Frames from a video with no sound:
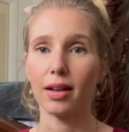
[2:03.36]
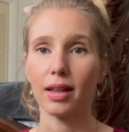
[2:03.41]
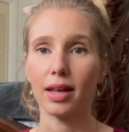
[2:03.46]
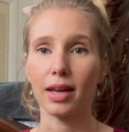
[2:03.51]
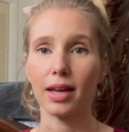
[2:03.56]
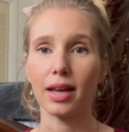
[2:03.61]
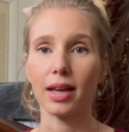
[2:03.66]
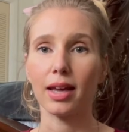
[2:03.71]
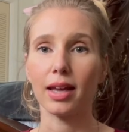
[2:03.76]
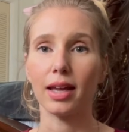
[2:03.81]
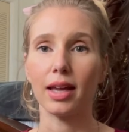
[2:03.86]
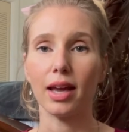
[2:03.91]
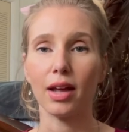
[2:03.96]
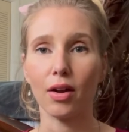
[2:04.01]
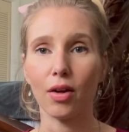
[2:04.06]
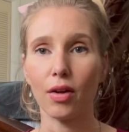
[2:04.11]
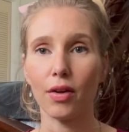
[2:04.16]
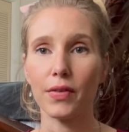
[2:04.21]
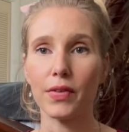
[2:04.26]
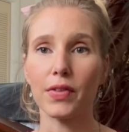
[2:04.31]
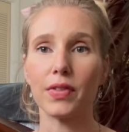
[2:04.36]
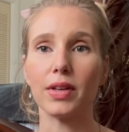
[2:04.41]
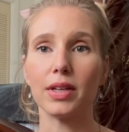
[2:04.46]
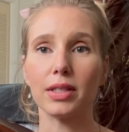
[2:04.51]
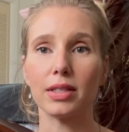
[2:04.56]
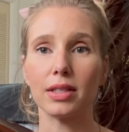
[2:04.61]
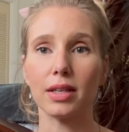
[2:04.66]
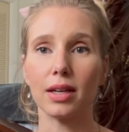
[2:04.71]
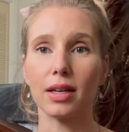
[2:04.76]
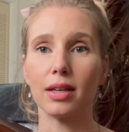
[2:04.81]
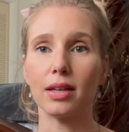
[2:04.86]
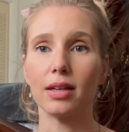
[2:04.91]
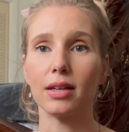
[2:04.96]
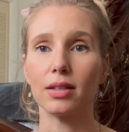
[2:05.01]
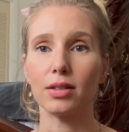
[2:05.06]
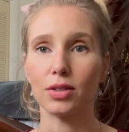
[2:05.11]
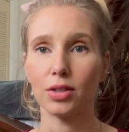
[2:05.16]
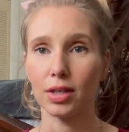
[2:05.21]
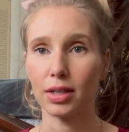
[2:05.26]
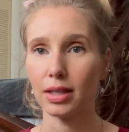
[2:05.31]
like get all of the things
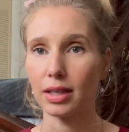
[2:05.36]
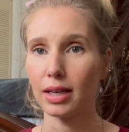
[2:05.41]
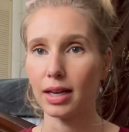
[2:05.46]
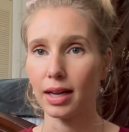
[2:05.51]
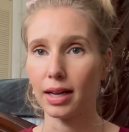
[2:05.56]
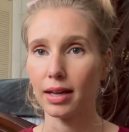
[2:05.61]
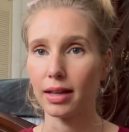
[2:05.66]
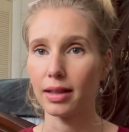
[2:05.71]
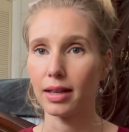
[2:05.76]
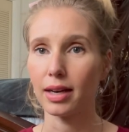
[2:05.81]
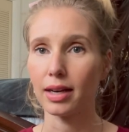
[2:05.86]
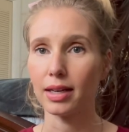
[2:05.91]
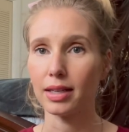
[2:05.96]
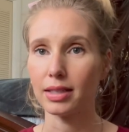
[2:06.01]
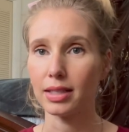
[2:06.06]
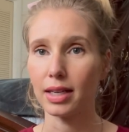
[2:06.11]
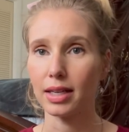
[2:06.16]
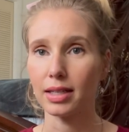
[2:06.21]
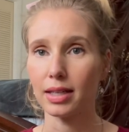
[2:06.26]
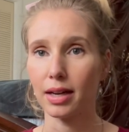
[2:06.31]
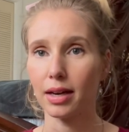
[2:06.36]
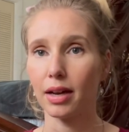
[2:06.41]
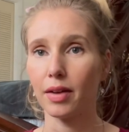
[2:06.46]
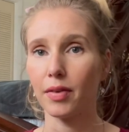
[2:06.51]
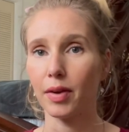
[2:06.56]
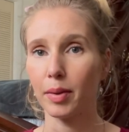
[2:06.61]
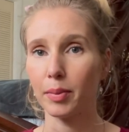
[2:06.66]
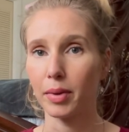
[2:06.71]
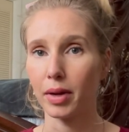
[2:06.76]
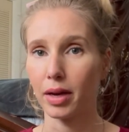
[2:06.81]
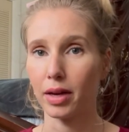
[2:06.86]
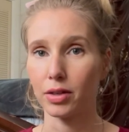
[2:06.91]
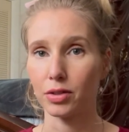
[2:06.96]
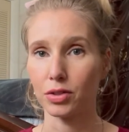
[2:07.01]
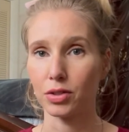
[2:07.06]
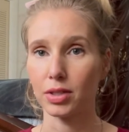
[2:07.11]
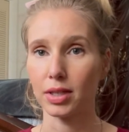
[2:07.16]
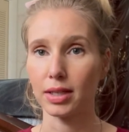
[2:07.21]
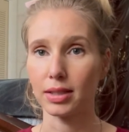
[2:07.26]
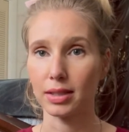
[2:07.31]
done during the day that I need to get done if I'm not
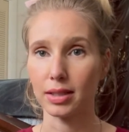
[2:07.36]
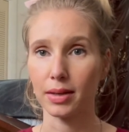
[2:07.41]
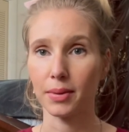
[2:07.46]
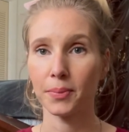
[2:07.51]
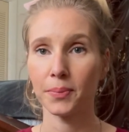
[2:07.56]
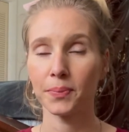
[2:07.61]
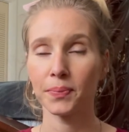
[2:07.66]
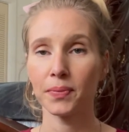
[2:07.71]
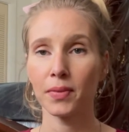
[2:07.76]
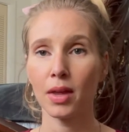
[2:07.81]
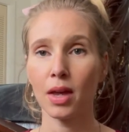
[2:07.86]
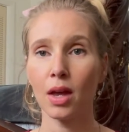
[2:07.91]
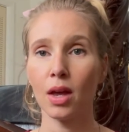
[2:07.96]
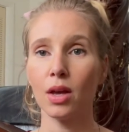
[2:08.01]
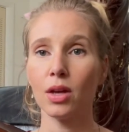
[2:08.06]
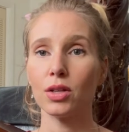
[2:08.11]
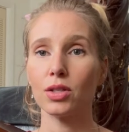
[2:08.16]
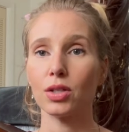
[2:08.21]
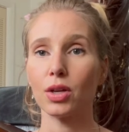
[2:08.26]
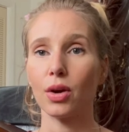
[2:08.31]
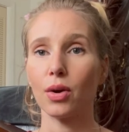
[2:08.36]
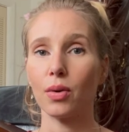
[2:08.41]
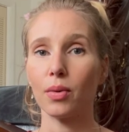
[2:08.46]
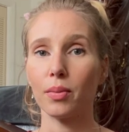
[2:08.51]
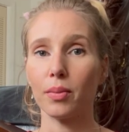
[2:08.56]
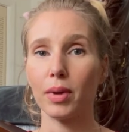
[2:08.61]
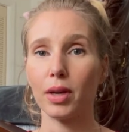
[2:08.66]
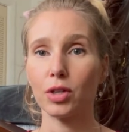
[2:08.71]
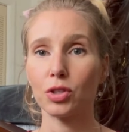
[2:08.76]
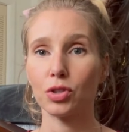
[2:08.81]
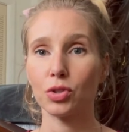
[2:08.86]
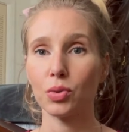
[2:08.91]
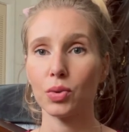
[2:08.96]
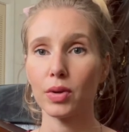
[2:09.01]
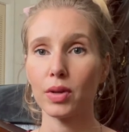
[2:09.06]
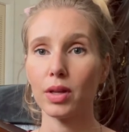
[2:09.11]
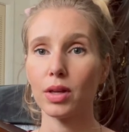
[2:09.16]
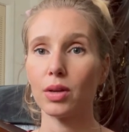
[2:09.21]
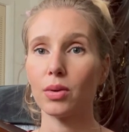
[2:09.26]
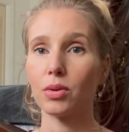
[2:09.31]
exercising. So make
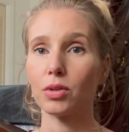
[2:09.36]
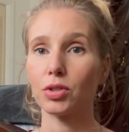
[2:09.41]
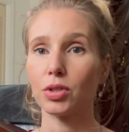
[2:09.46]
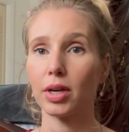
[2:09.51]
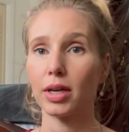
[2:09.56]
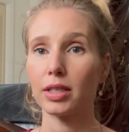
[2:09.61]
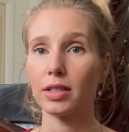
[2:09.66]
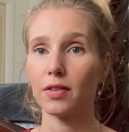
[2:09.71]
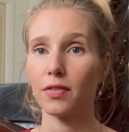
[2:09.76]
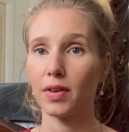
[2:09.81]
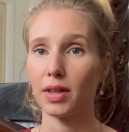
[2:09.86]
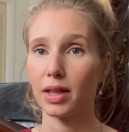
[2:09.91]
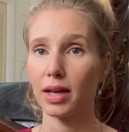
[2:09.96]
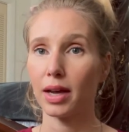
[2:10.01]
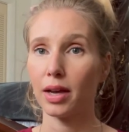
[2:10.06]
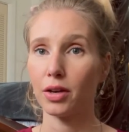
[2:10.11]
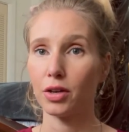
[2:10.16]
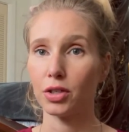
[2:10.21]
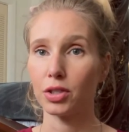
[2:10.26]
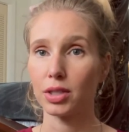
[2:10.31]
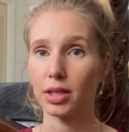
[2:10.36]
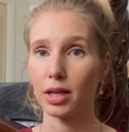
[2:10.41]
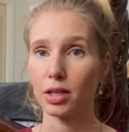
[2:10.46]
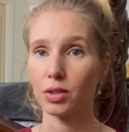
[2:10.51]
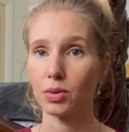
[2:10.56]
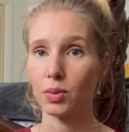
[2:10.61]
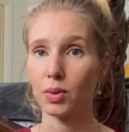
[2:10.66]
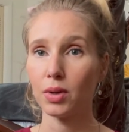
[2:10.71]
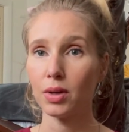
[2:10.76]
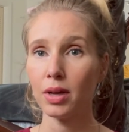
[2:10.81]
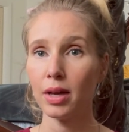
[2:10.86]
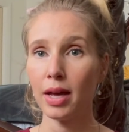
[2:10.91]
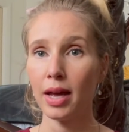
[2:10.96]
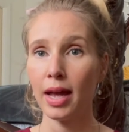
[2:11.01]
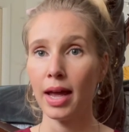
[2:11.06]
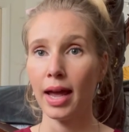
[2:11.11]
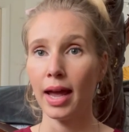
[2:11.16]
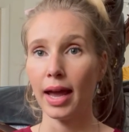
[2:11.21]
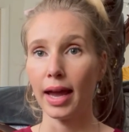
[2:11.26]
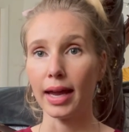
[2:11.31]
sure that you are trying to fit that in your schedule,
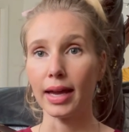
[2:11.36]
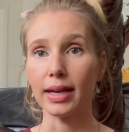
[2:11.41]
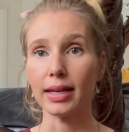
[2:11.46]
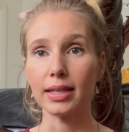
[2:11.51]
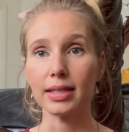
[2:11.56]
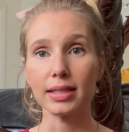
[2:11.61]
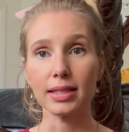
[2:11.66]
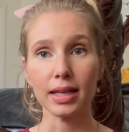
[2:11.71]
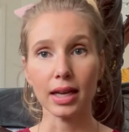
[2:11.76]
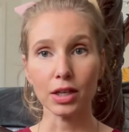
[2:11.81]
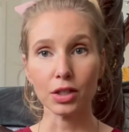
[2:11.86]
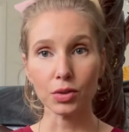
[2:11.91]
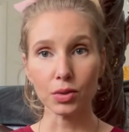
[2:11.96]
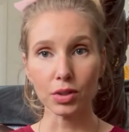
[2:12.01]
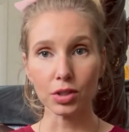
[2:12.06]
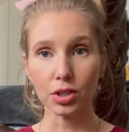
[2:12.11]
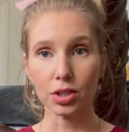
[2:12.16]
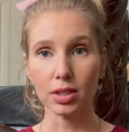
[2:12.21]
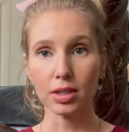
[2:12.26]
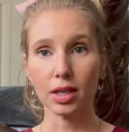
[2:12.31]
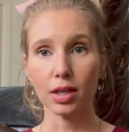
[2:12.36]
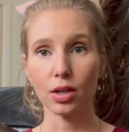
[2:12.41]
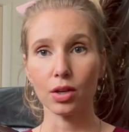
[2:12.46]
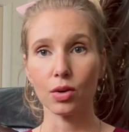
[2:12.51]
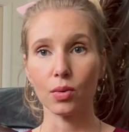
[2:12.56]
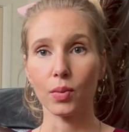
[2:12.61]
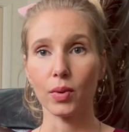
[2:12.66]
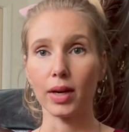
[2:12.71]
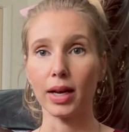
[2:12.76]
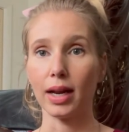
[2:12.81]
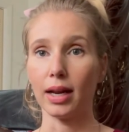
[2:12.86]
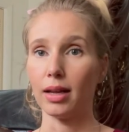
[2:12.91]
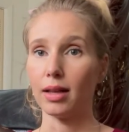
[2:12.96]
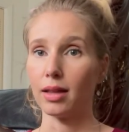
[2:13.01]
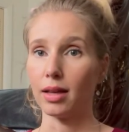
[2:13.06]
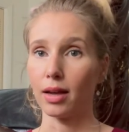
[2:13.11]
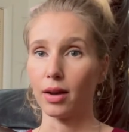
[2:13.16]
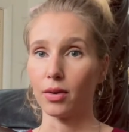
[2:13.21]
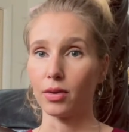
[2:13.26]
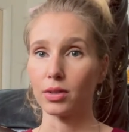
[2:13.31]
and schedule it just like you would
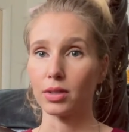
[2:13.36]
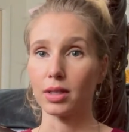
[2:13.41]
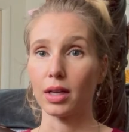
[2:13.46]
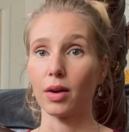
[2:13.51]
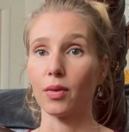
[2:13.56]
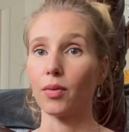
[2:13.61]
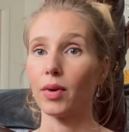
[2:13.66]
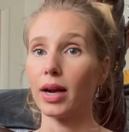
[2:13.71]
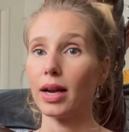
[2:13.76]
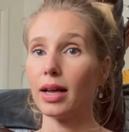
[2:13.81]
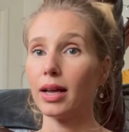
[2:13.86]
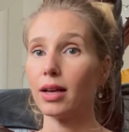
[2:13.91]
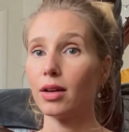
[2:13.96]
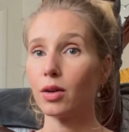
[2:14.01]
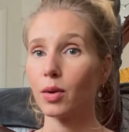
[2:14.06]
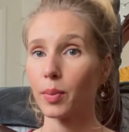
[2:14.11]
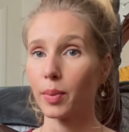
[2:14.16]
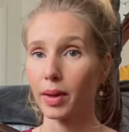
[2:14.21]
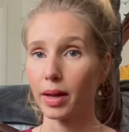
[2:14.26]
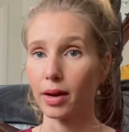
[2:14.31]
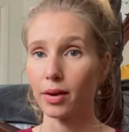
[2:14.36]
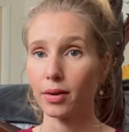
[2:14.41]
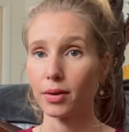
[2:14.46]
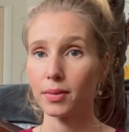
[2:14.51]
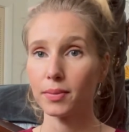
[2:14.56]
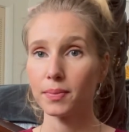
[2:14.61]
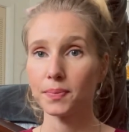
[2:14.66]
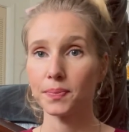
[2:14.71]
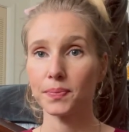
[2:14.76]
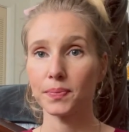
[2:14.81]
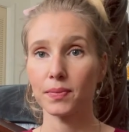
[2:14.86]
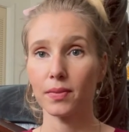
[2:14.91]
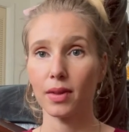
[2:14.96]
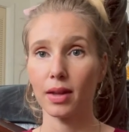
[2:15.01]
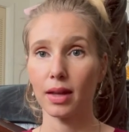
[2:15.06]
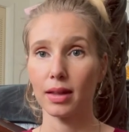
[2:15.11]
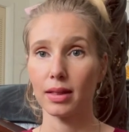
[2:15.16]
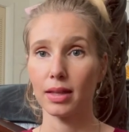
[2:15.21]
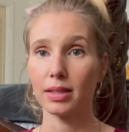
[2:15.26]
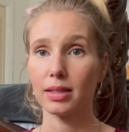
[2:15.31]
anything else. Like write it in your planner.
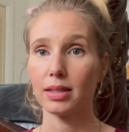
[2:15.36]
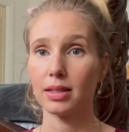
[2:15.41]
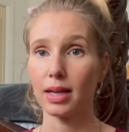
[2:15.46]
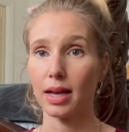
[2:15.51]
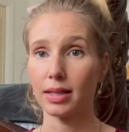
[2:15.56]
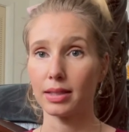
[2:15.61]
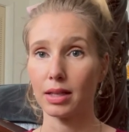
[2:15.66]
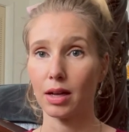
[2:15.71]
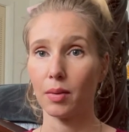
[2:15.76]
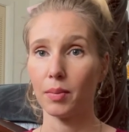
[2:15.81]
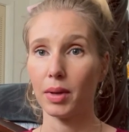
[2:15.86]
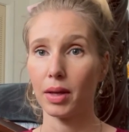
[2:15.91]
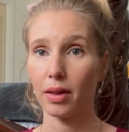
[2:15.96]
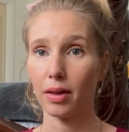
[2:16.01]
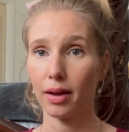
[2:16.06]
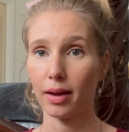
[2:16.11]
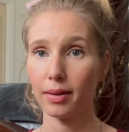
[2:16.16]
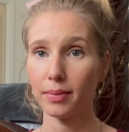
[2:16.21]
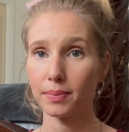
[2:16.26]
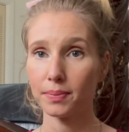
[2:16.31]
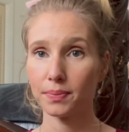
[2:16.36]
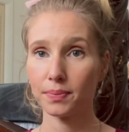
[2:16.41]
This has helped me a lot.